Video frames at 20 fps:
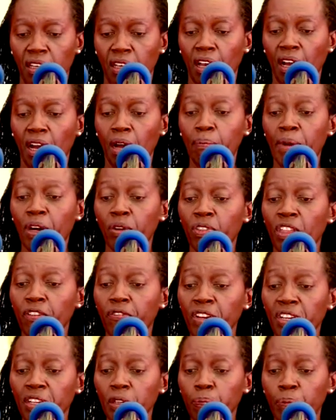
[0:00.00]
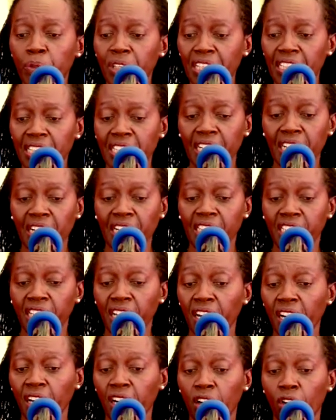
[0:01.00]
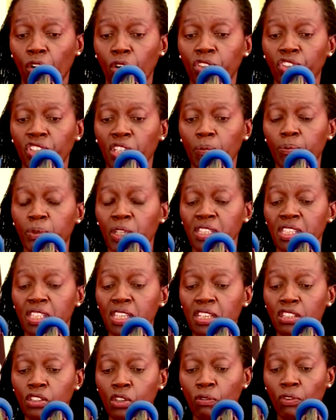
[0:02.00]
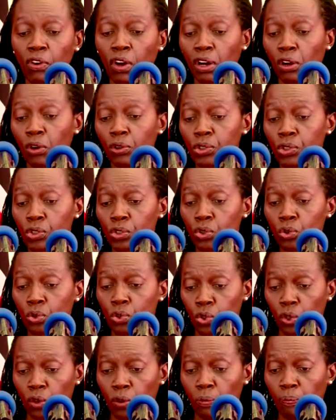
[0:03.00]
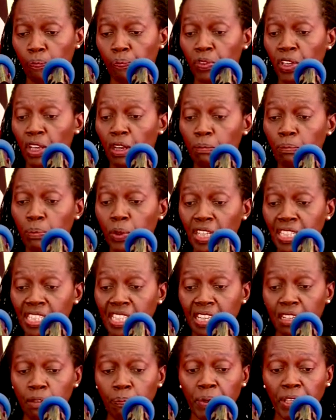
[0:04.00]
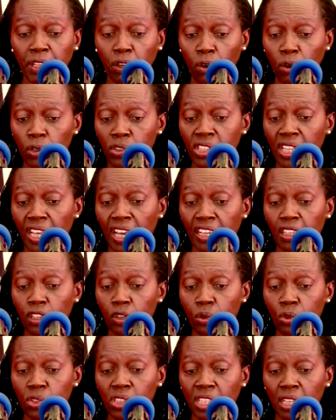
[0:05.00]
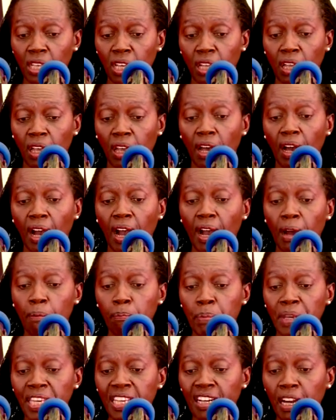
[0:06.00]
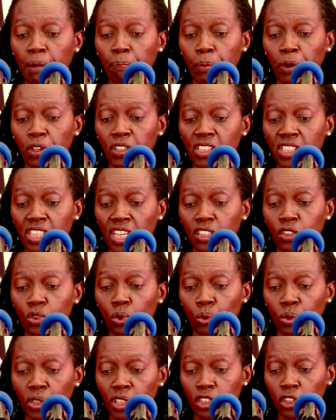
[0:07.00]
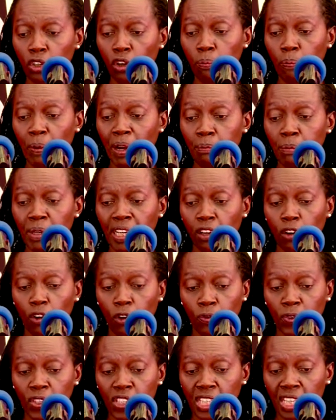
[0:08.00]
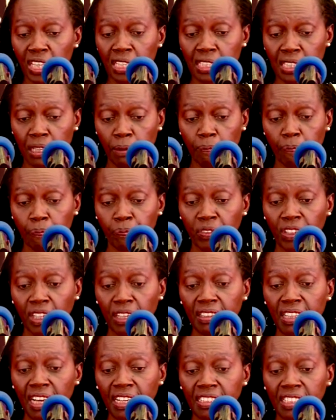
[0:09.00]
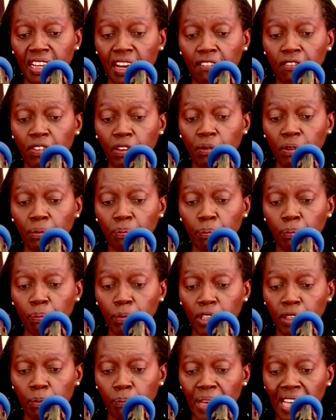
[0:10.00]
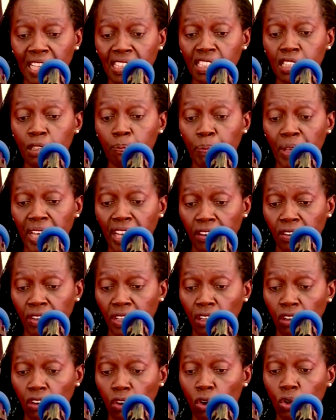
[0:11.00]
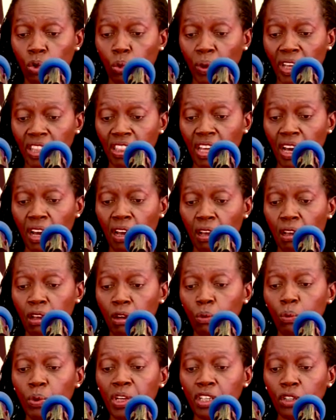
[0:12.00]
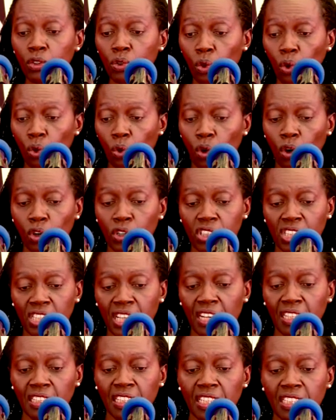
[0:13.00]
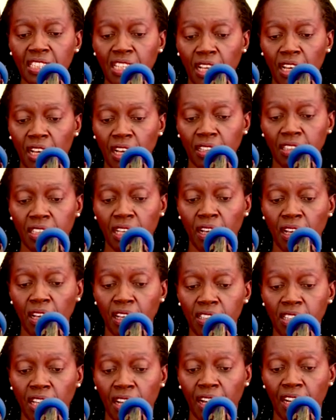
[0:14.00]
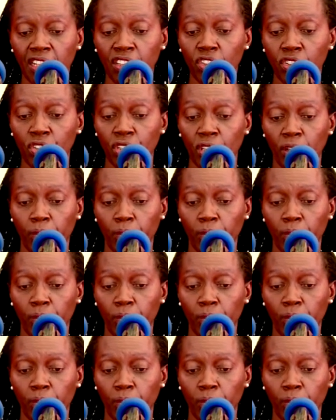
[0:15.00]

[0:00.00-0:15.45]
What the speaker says: about the very brazen attack on Chapter 6 of our Constitution. Brazen because the accused are being appointed to critical public offices that have immense bearing on whether we grow or stagnate as a country.